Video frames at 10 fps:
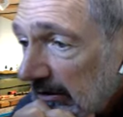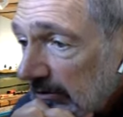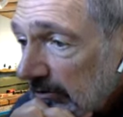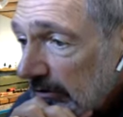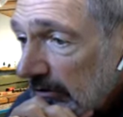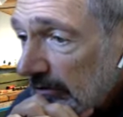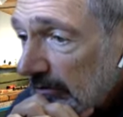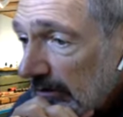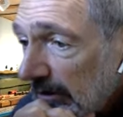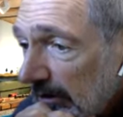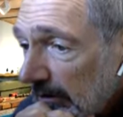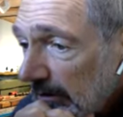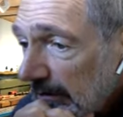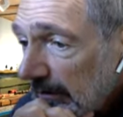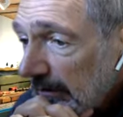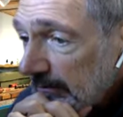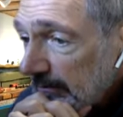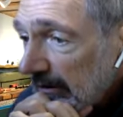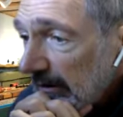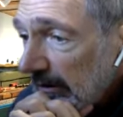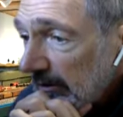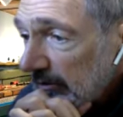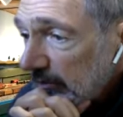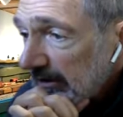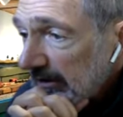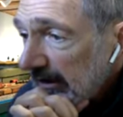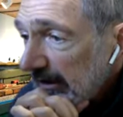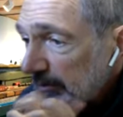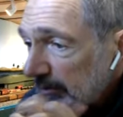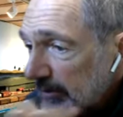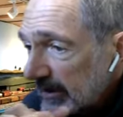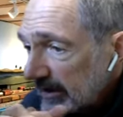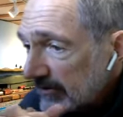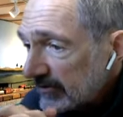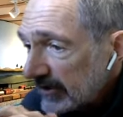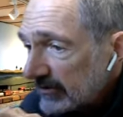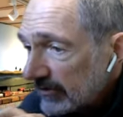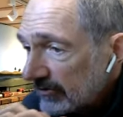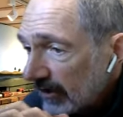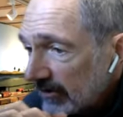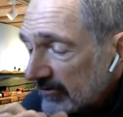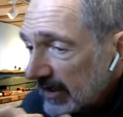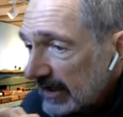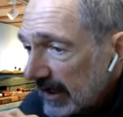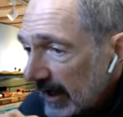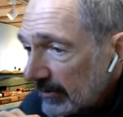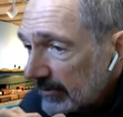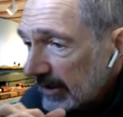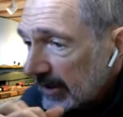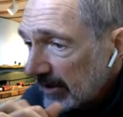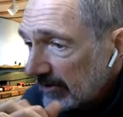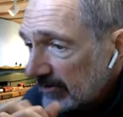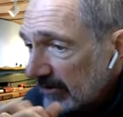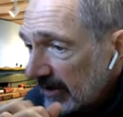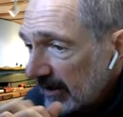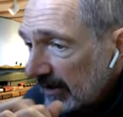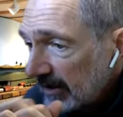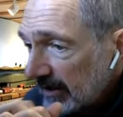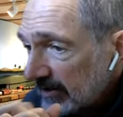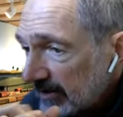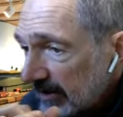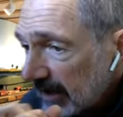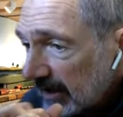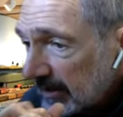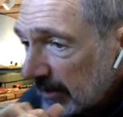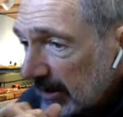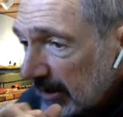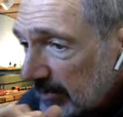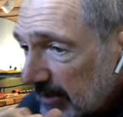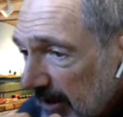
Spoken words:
Sort of, this one guy was putting in signals on his layout because he couldn't get anybody to pay